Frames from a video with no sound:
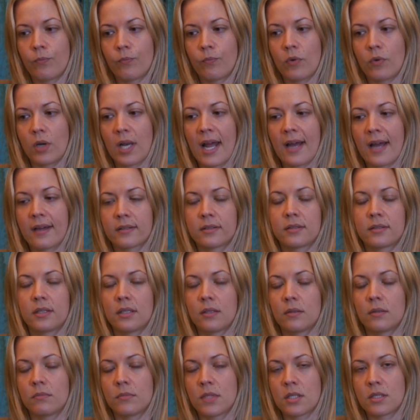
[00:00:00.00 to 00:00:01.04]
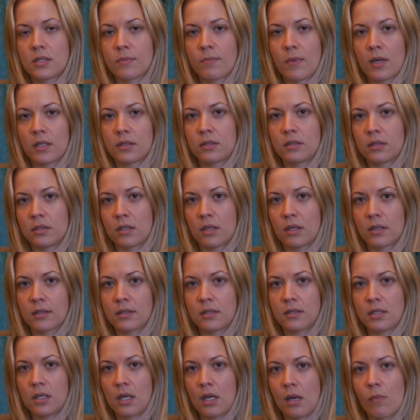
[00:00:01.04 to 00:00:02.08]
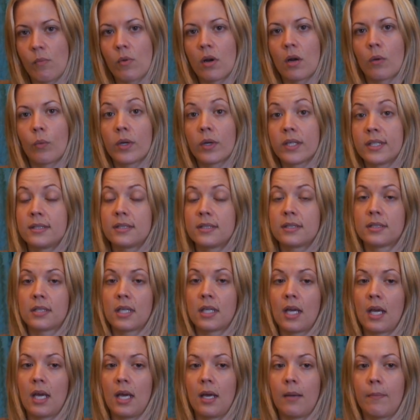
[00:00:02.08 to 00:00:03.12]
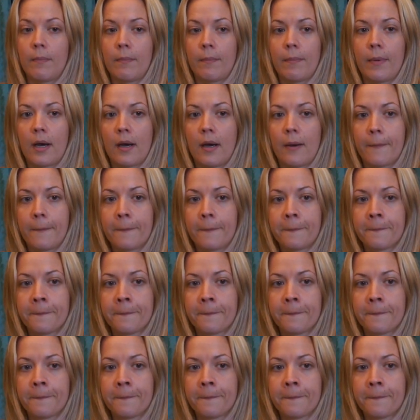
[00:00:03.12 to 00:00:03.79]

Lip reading: relaxed in as much as I could see him when I wanted to see him, but